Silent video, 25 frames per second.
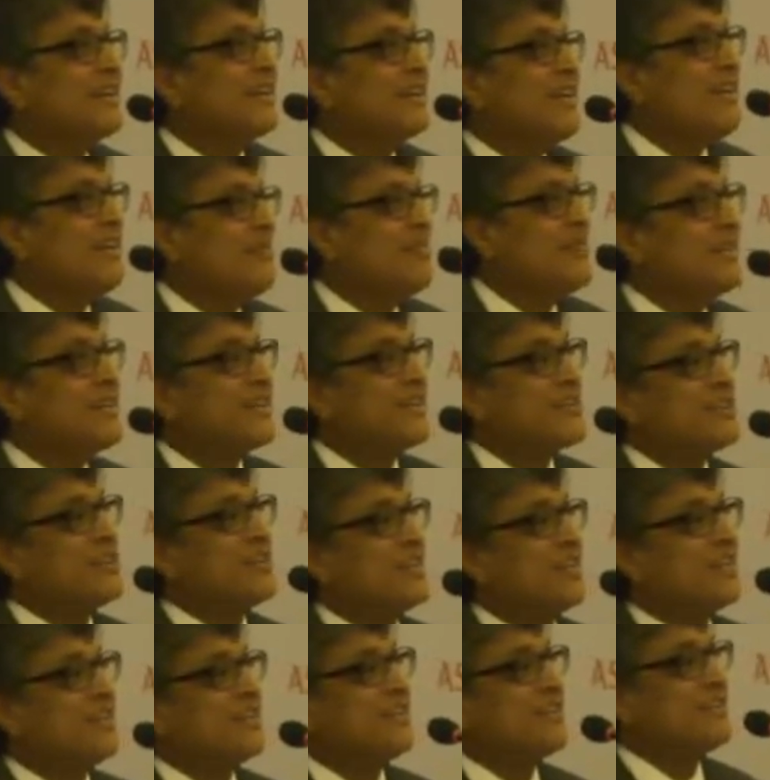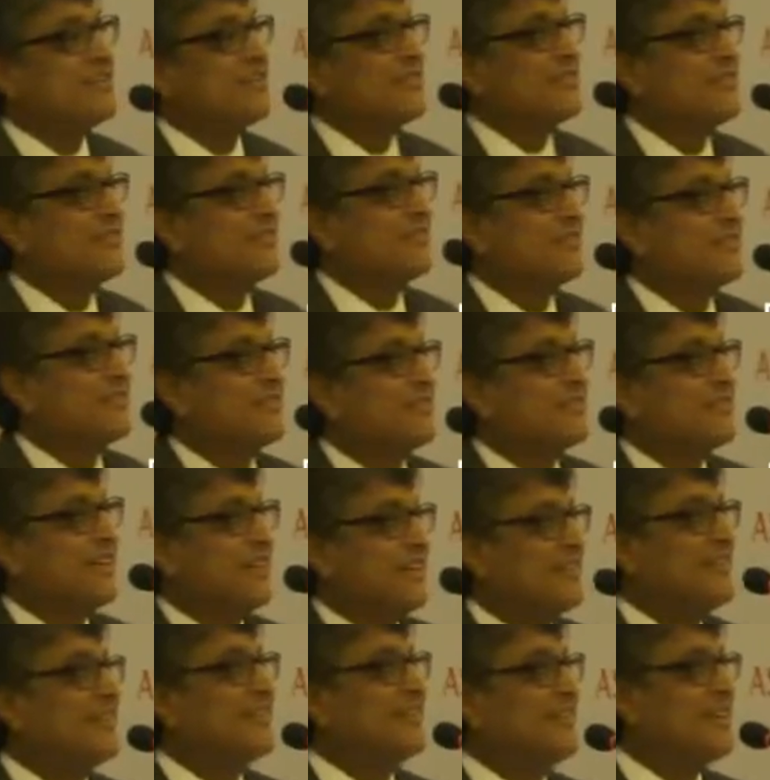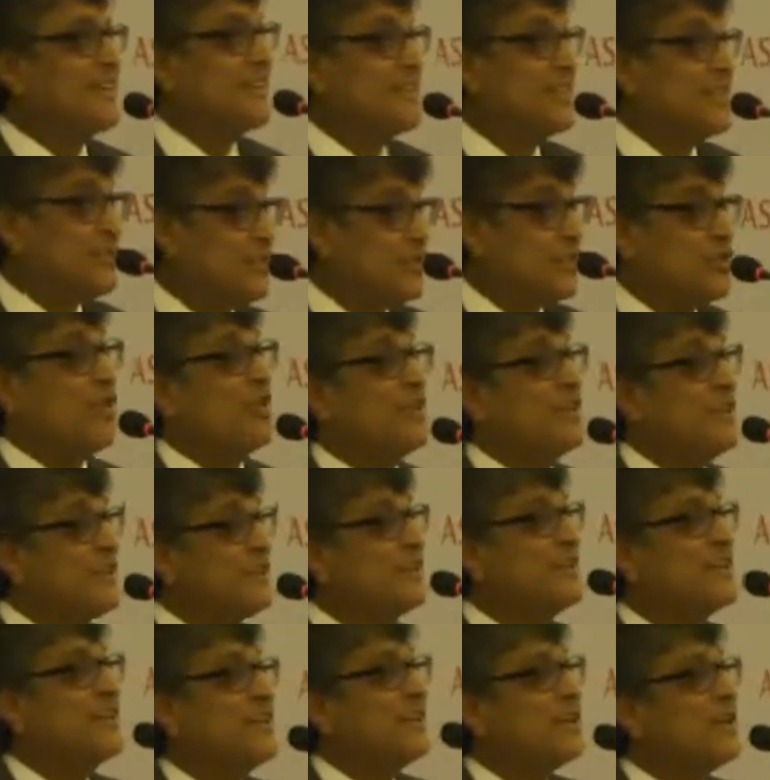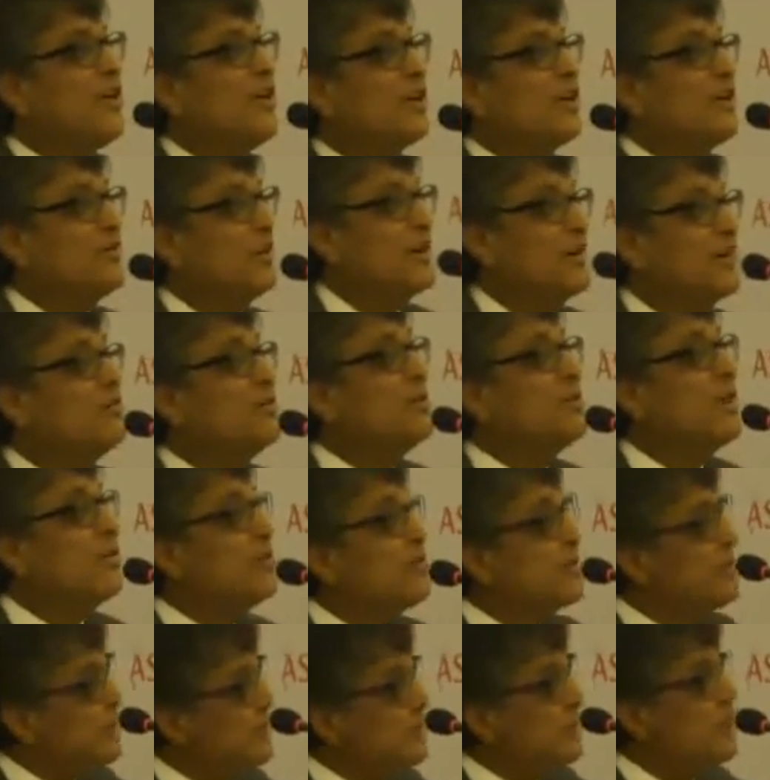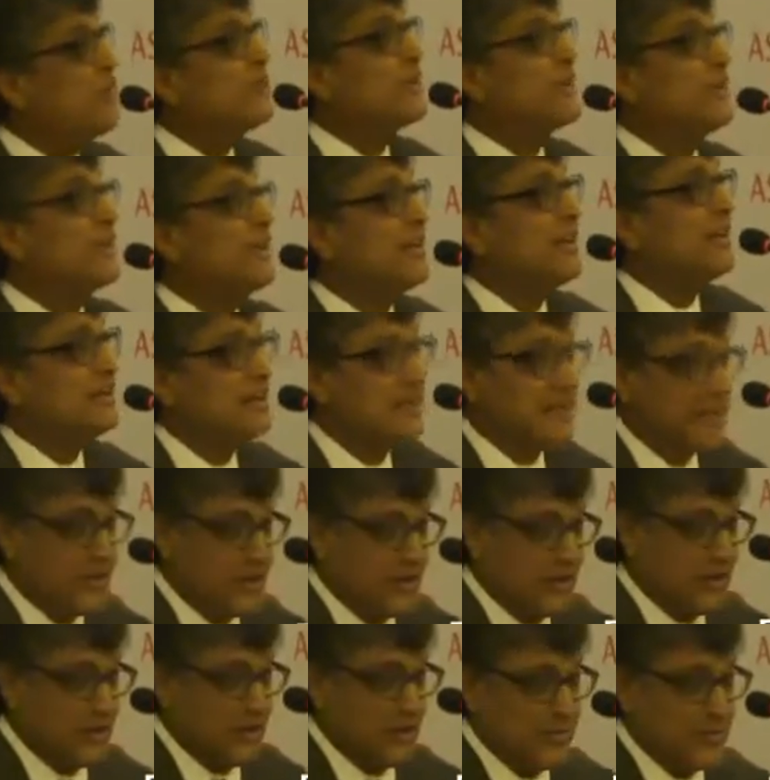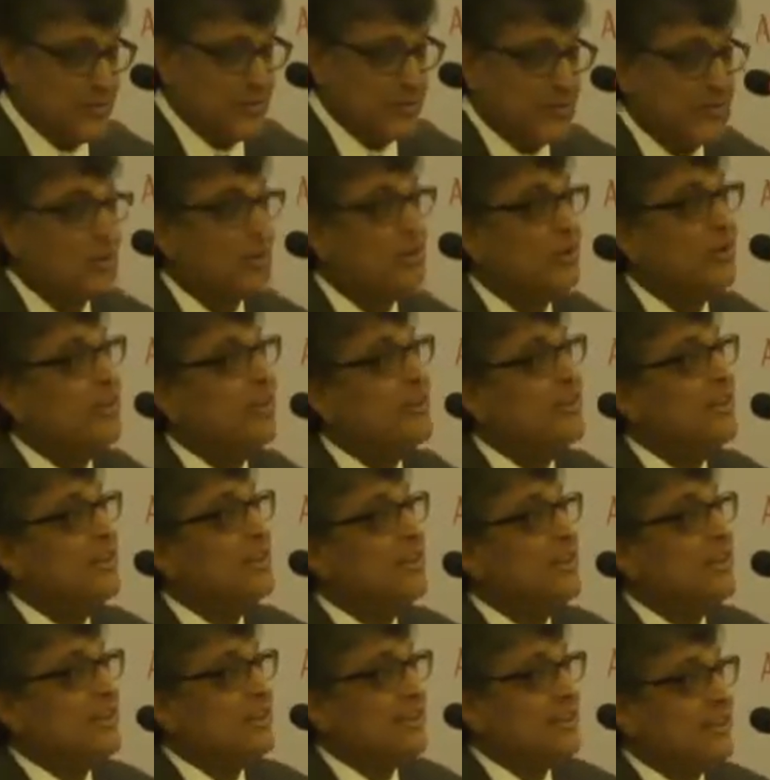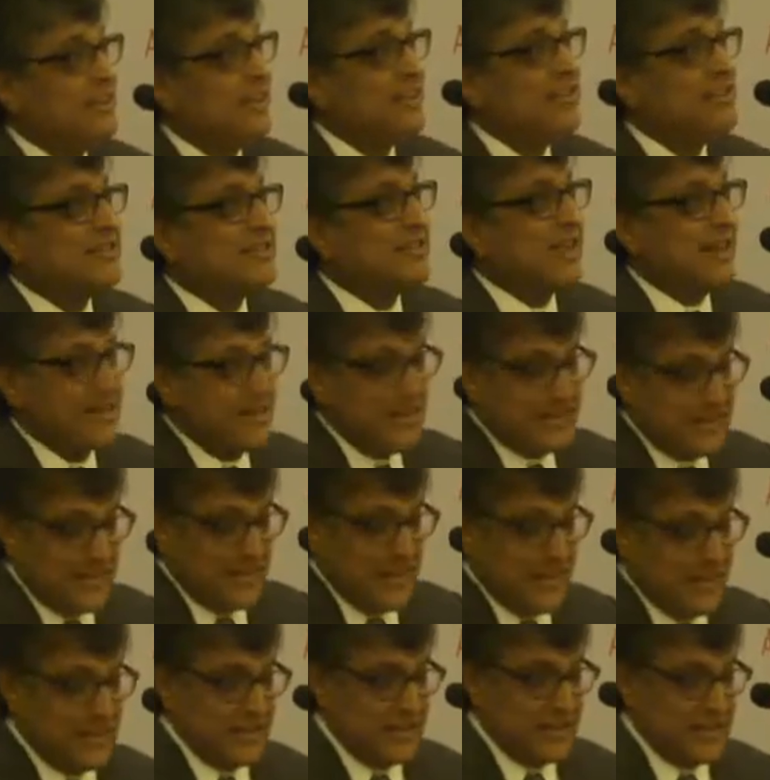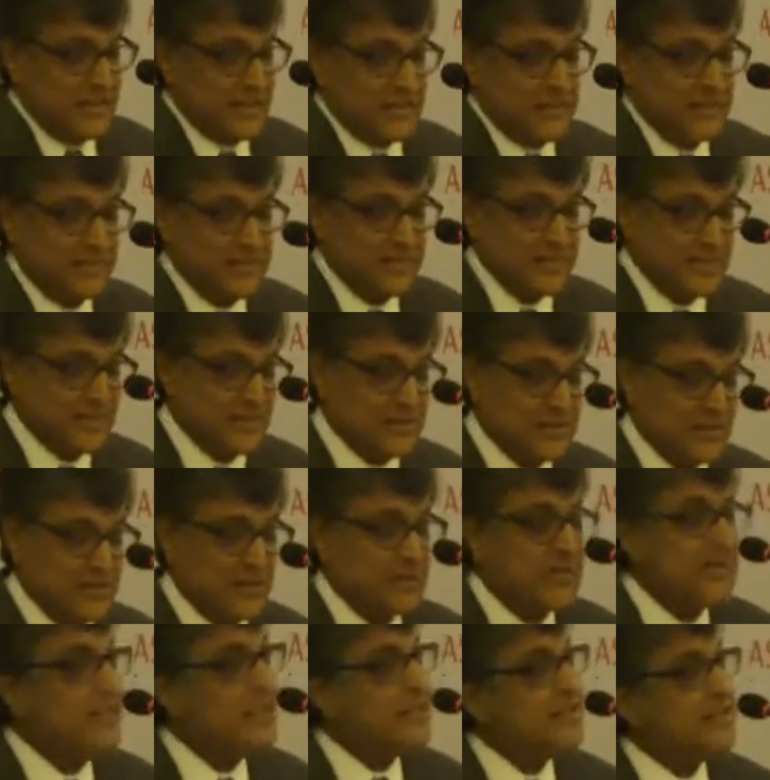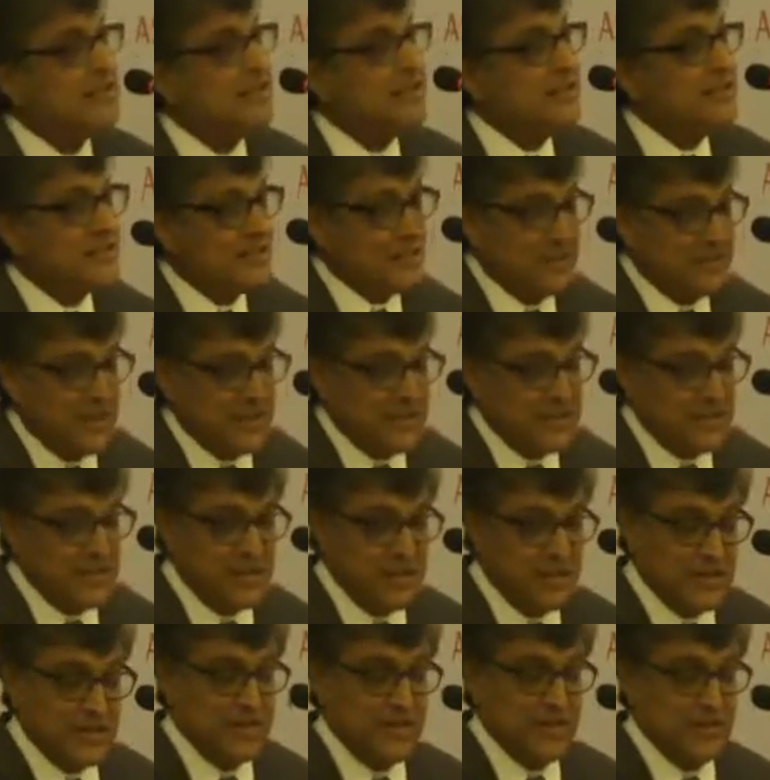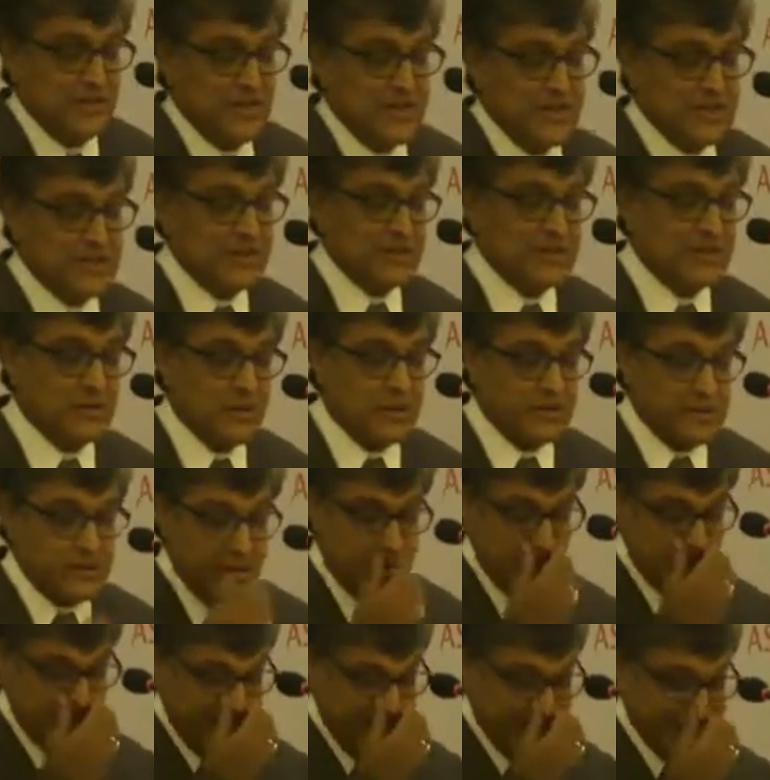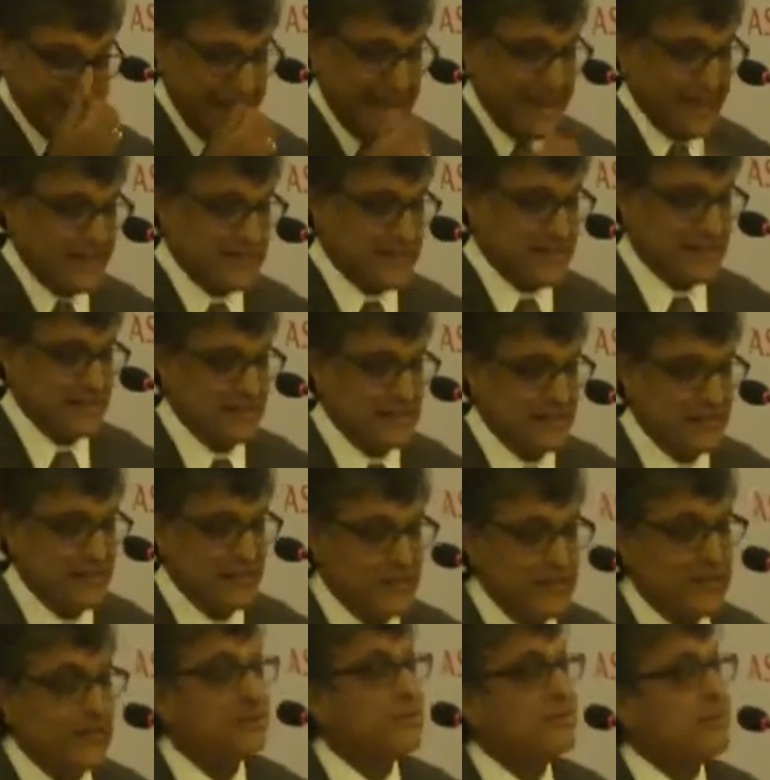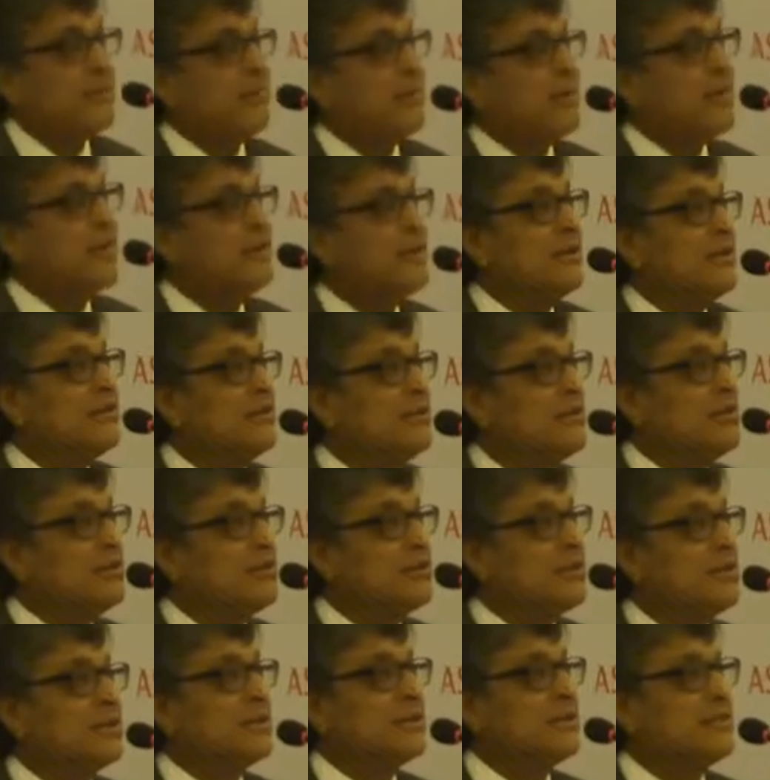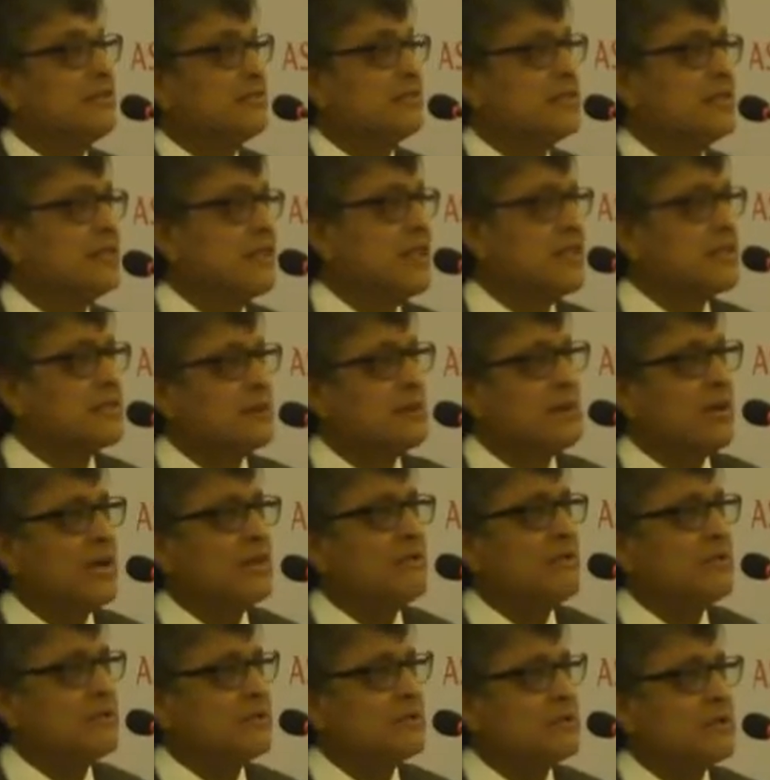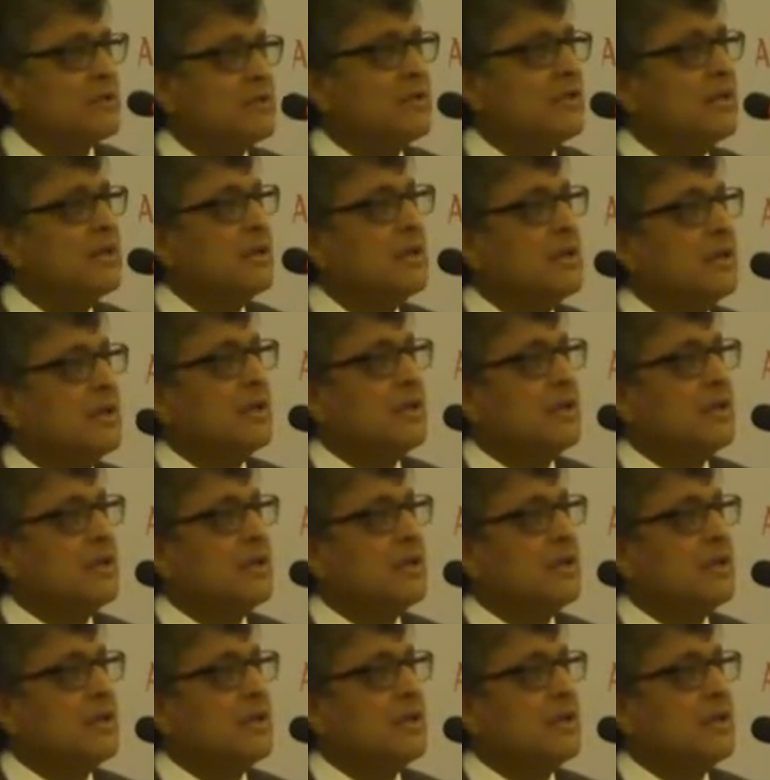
government exchequers rather than distorting the economy, without distorting the economy. So let's understand this. So GST is a destination-based consumption tax levied on supply of goods and services. That's why Mr.